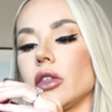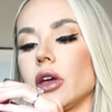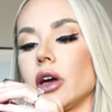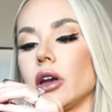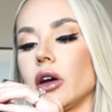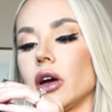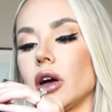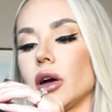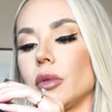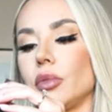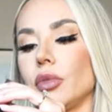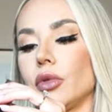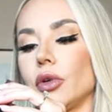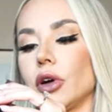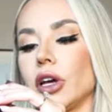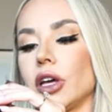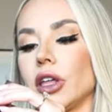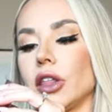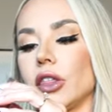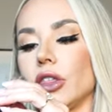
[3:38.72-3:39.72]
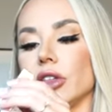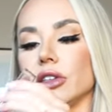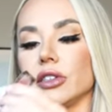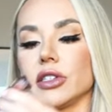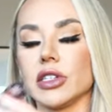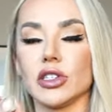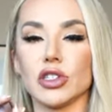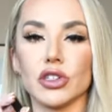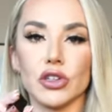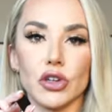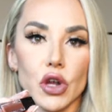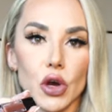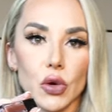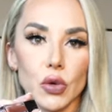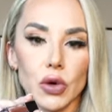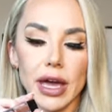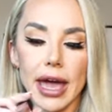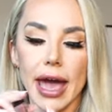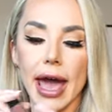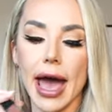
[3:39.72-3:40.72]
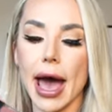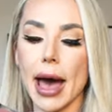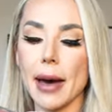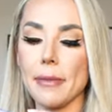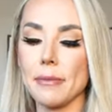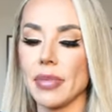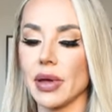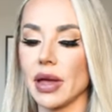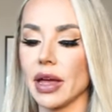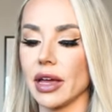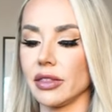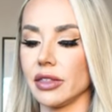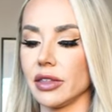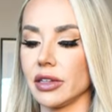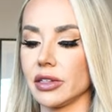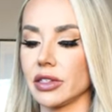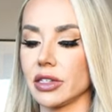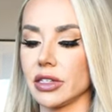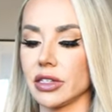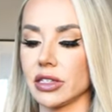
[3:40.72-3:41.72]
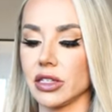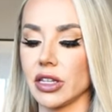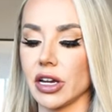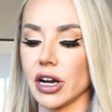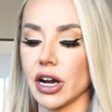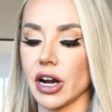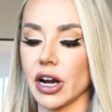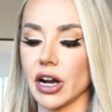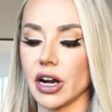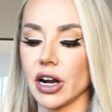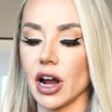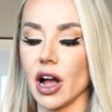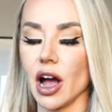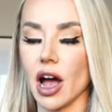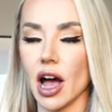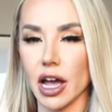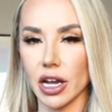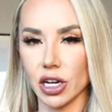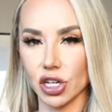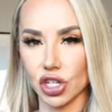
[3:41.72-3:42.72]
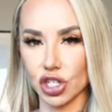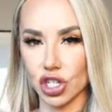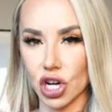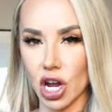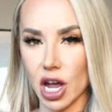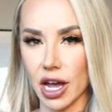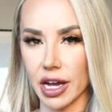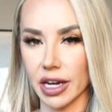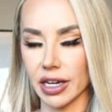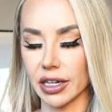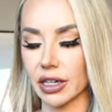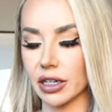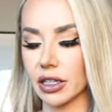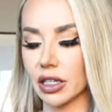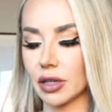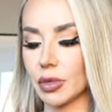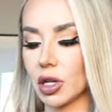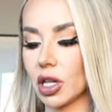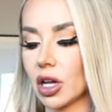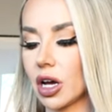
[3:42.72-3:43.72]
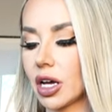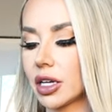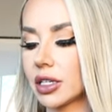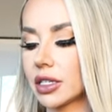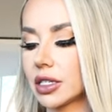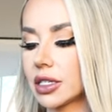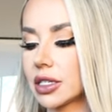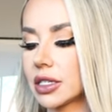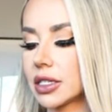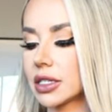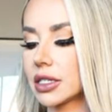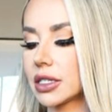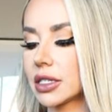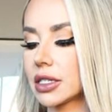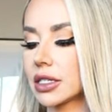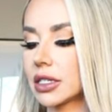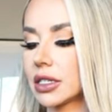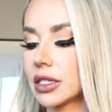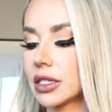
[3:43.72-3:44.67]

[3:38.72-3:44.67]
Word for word: that up with, this is No Cap and this is their High Shine lip gloss.